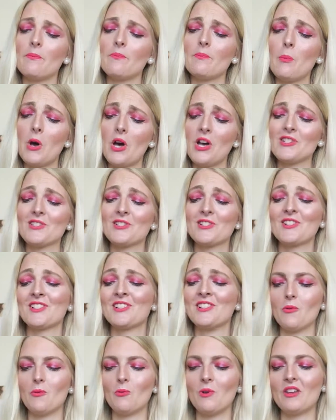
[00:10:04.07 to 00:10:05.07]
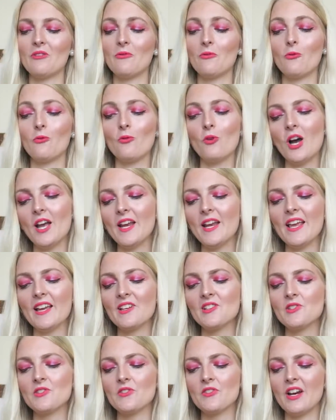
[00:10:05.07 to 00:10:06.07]
masks with wine
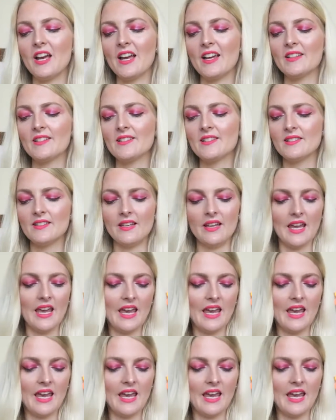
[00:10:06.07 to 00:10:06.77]
extracts